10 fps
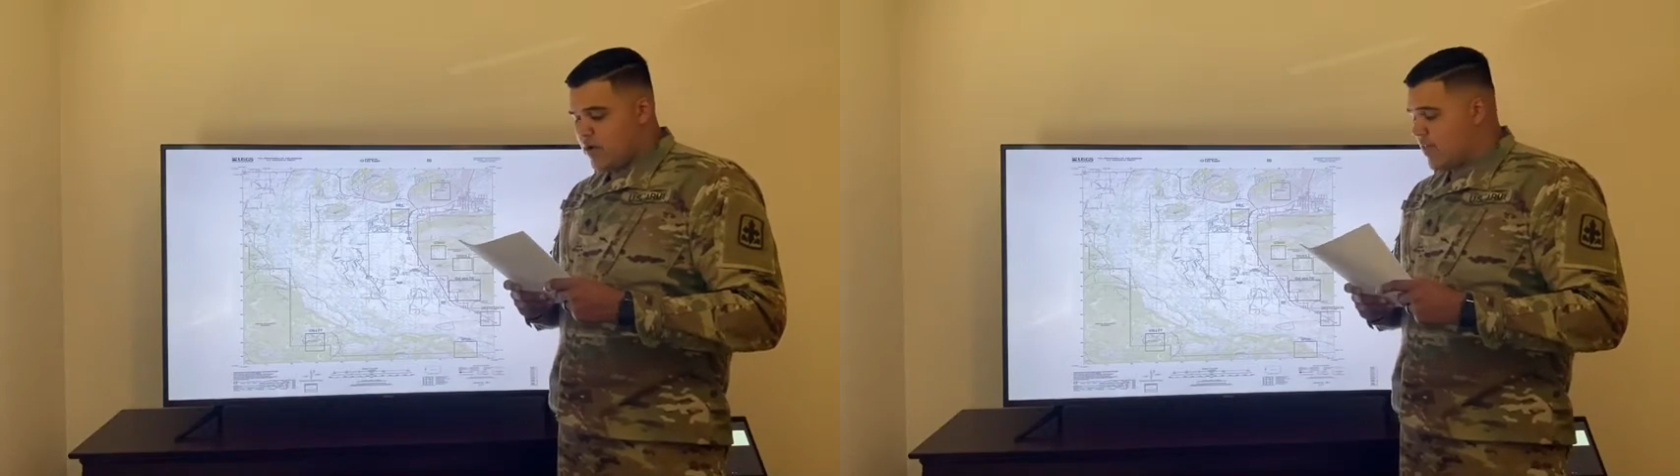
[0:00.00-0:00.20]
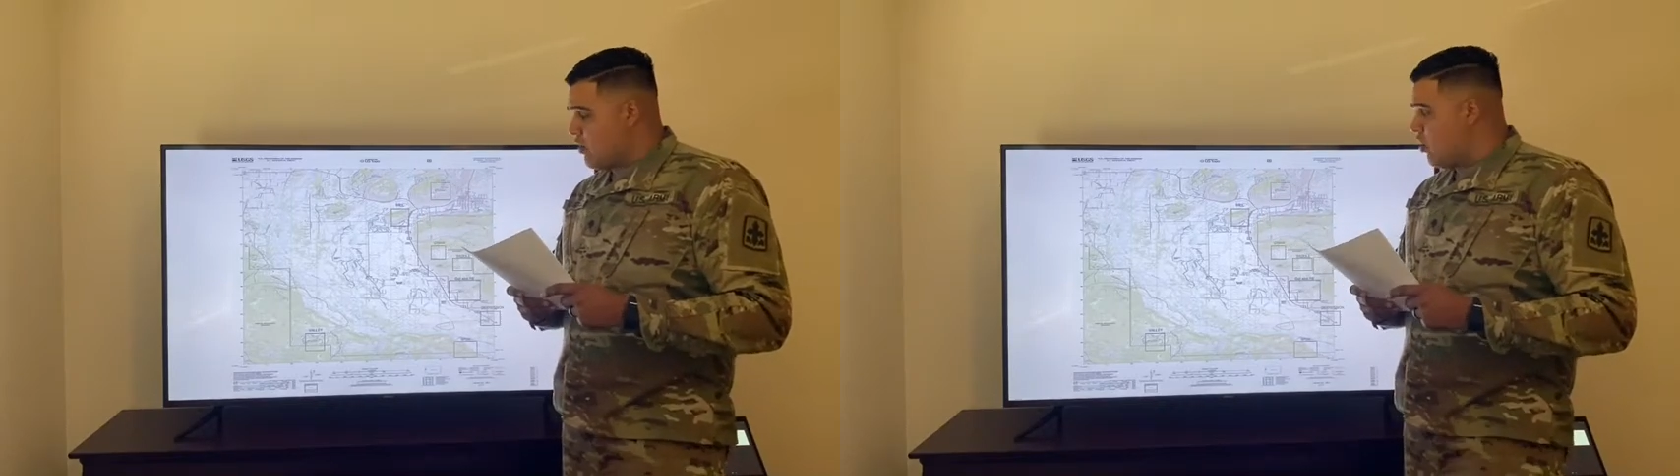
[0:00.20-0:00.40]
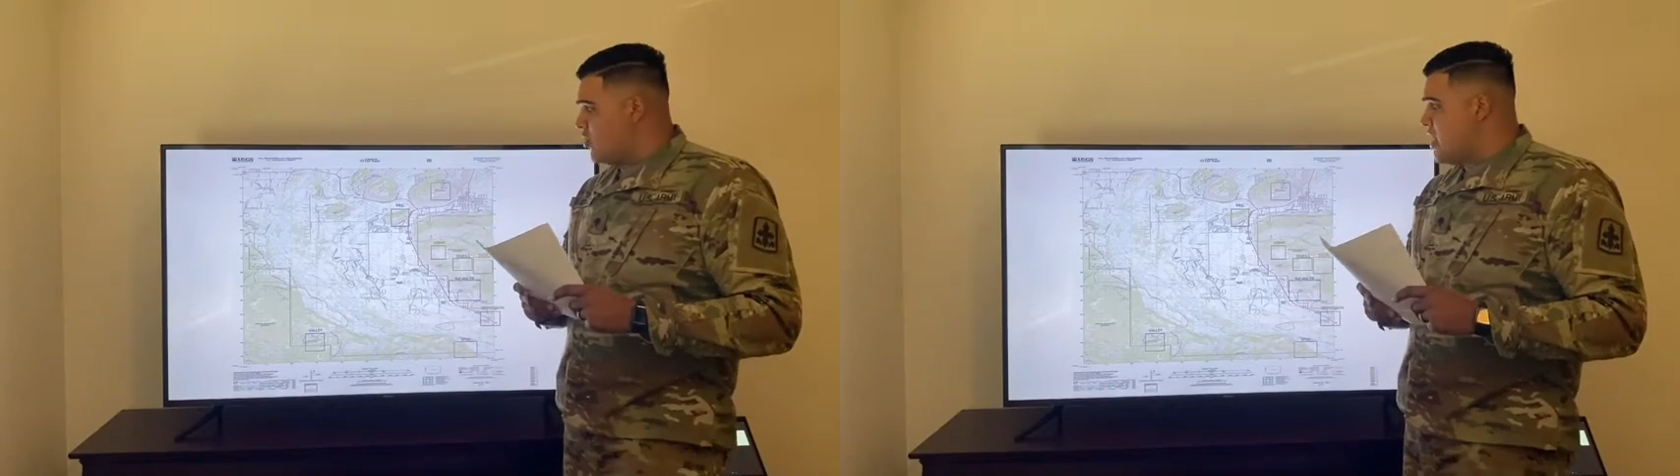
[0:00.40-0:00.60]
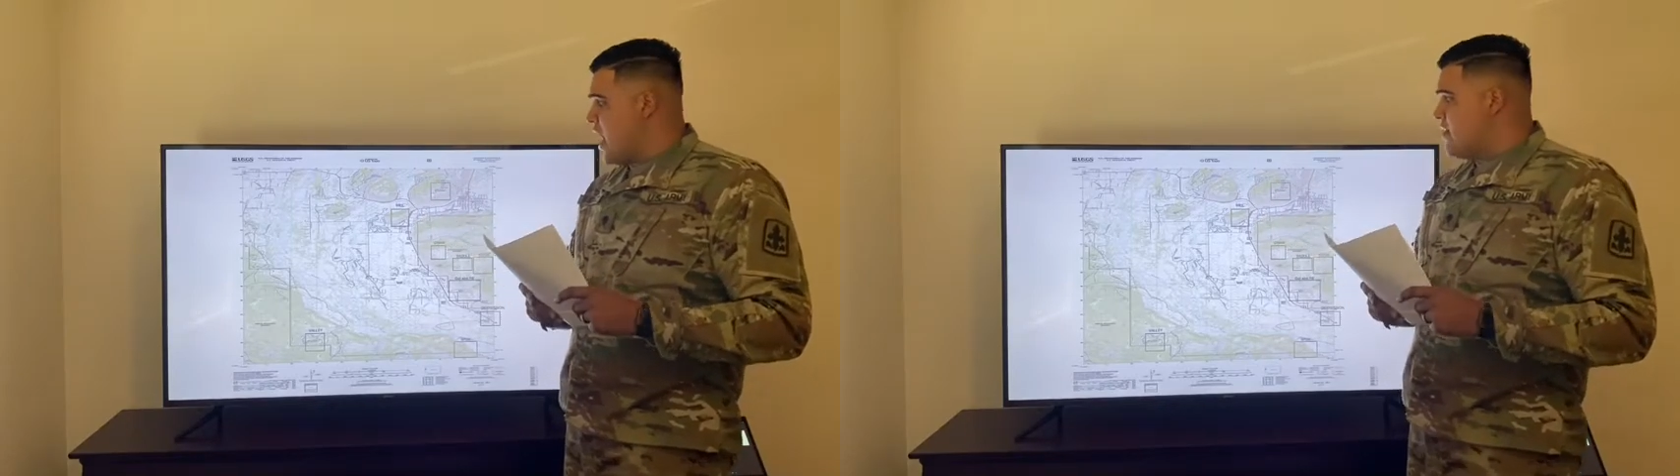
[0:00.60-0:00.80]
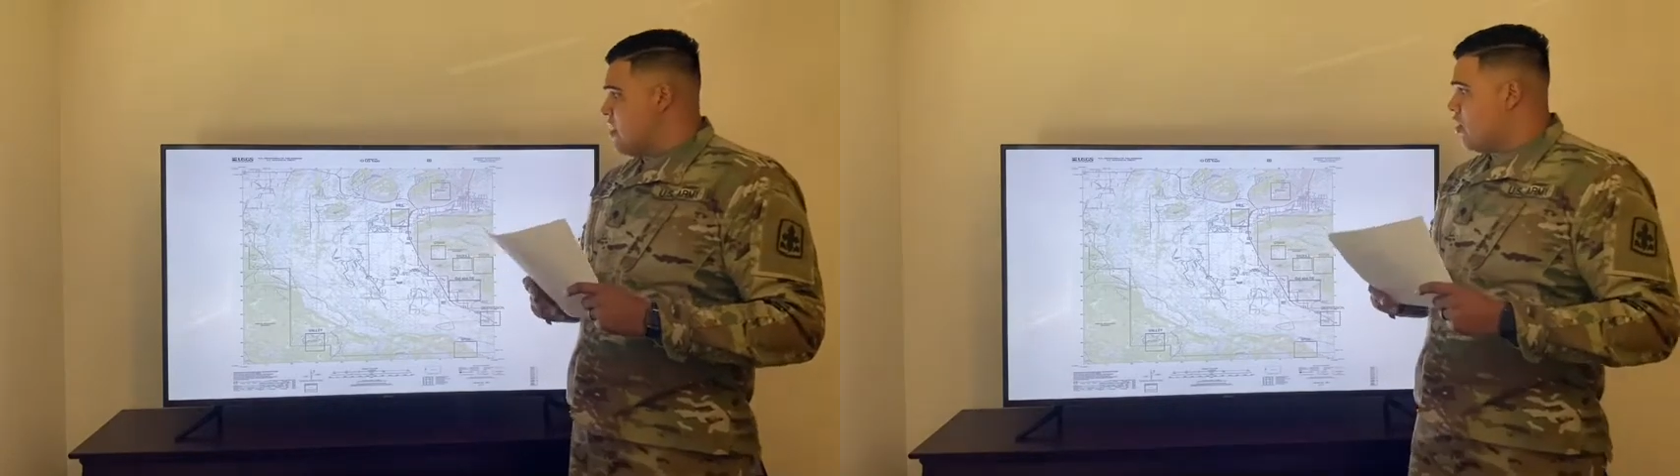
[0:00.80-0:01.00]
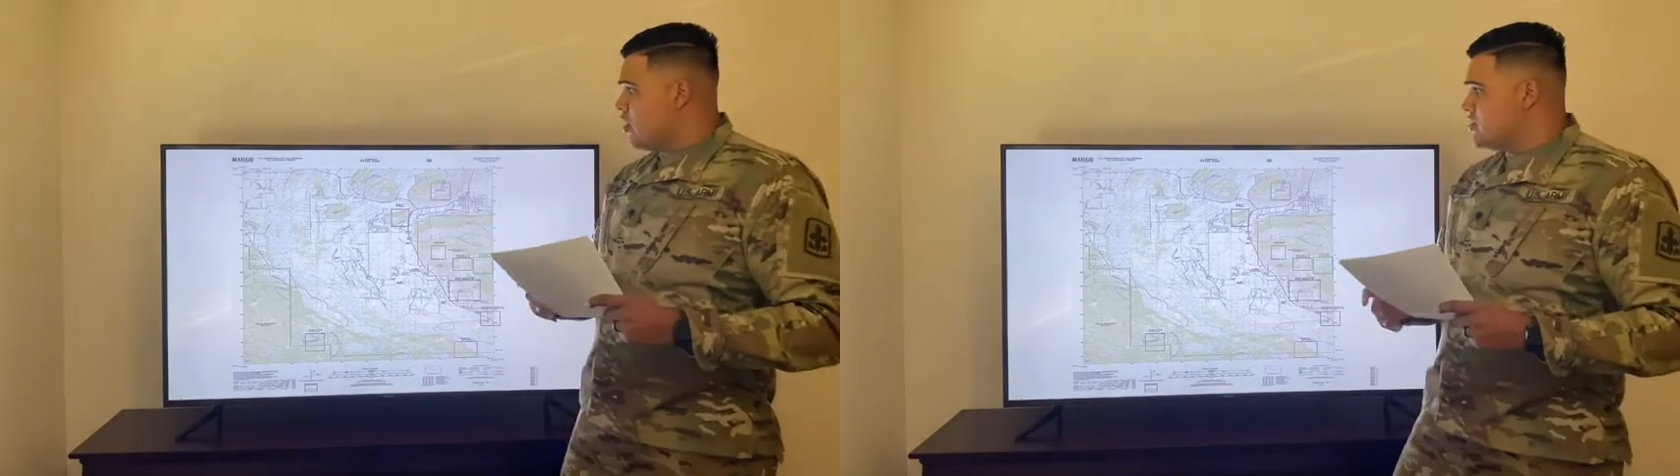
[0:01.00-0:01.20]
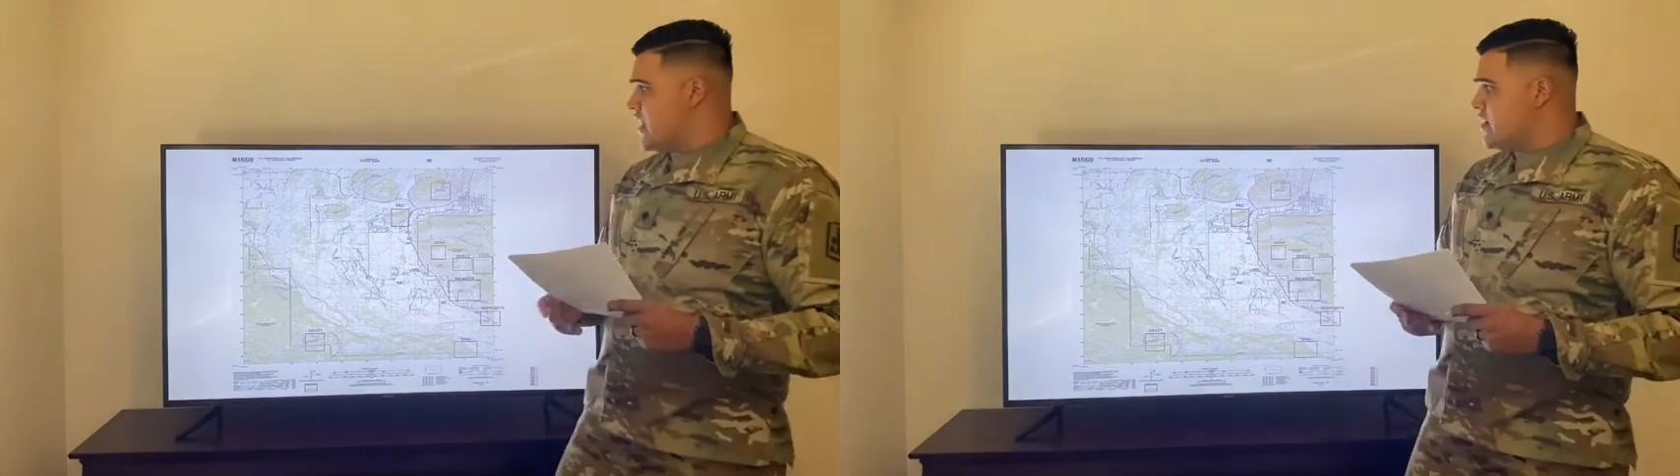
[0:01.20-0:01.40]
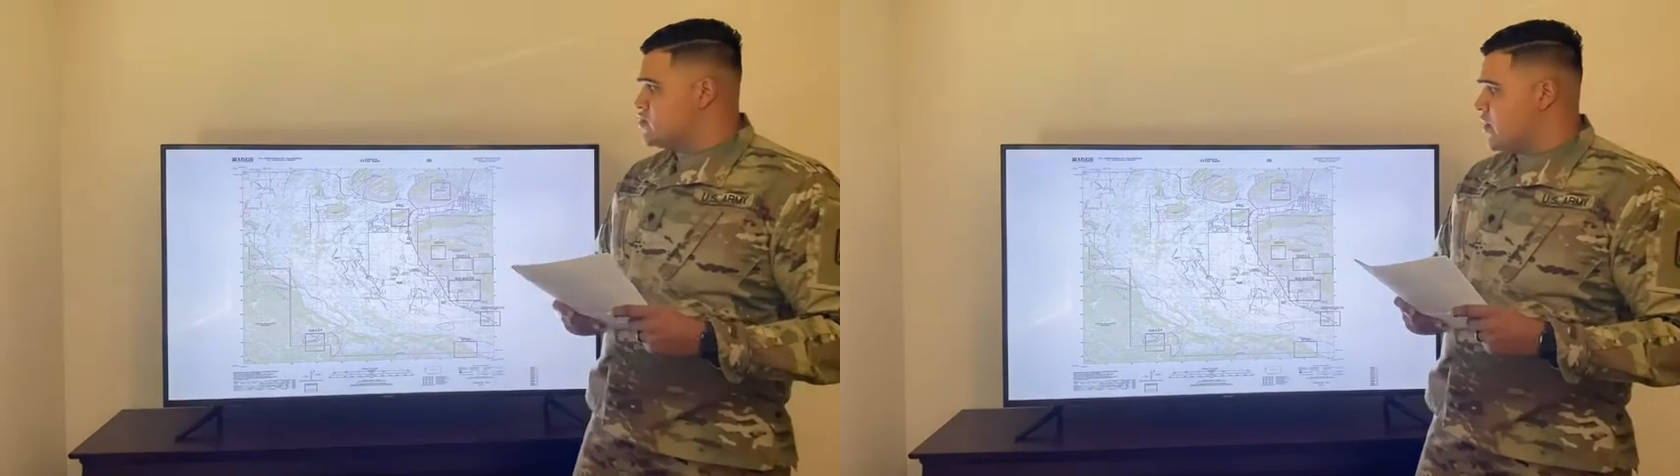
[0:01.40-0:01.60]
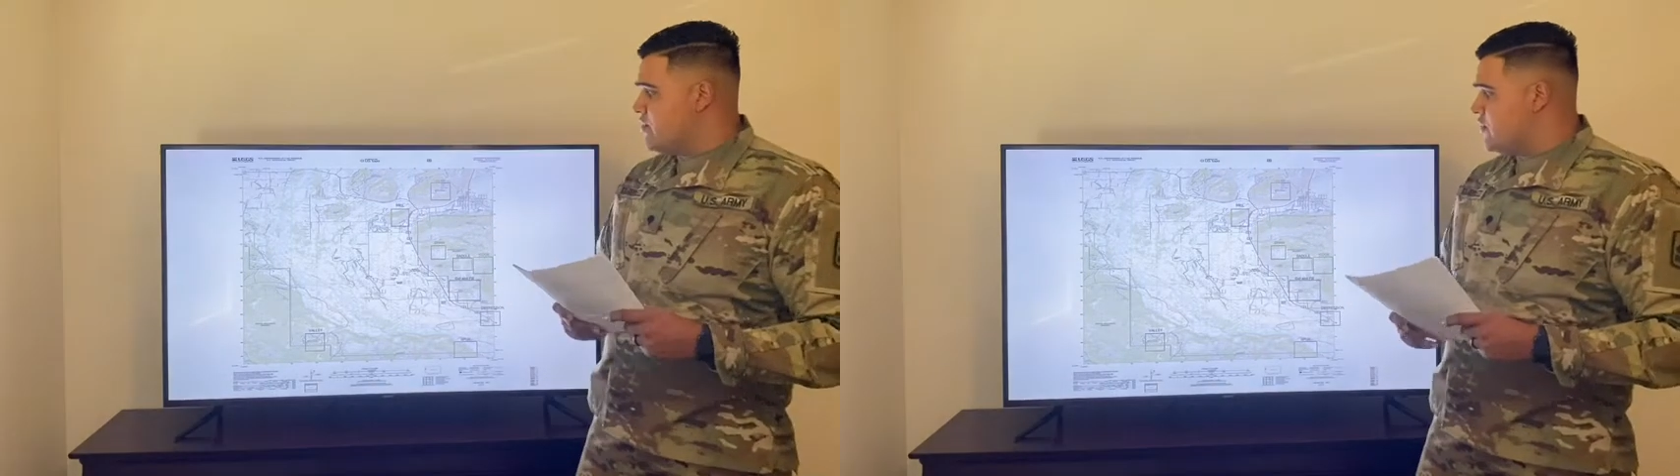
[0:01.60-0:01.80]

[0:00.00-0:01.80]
There are 9. There are 10 terrain